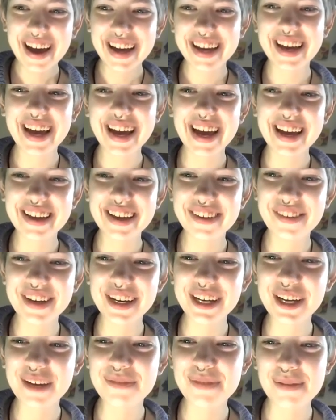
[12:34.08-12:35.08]
yeah, but
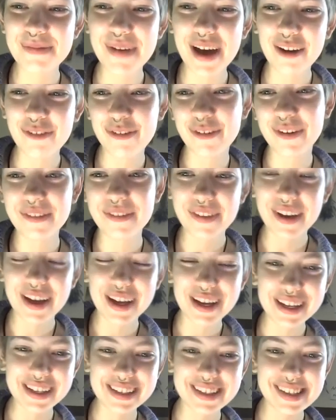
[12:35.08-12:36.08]
it can be bad for
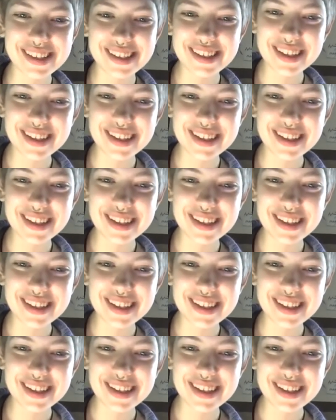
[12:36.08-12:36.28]
advice.